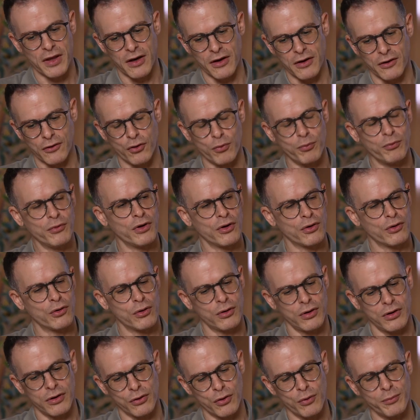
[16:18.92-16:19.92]

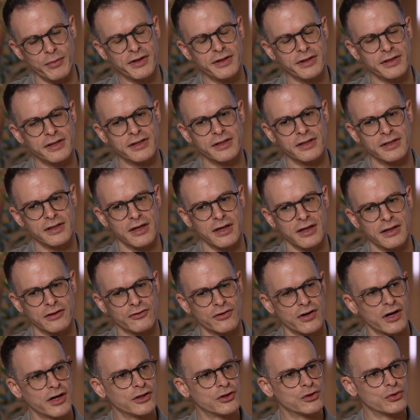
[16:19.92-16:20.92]
committees
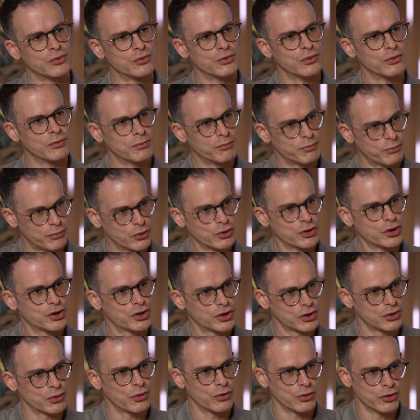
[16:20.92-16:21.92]
try to
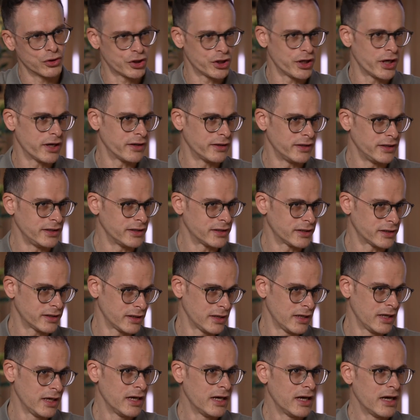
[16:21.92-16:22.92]
push or share these
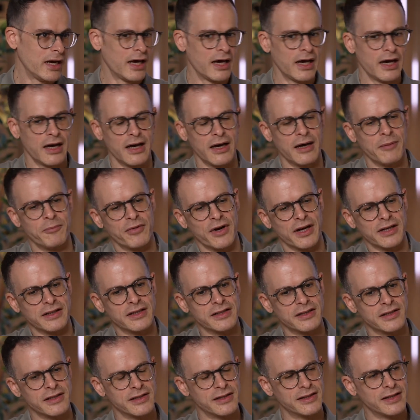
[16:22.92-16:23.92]

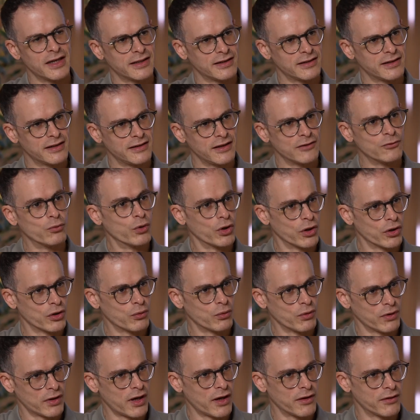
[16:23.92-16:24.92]
practices that did work
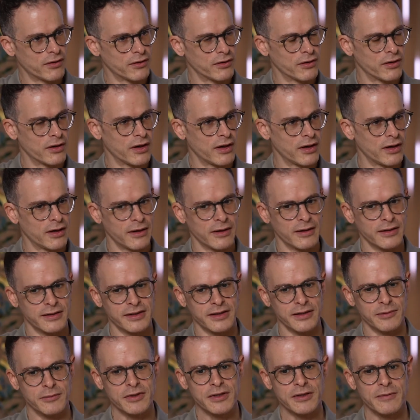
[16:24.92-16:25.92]
with other
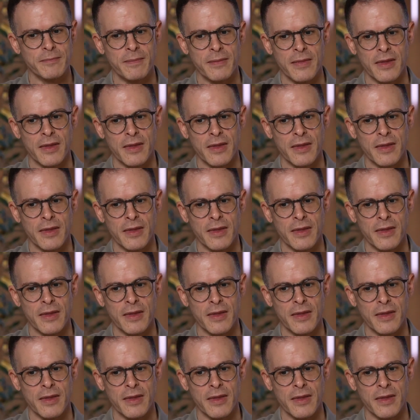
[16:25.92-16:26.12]
teams.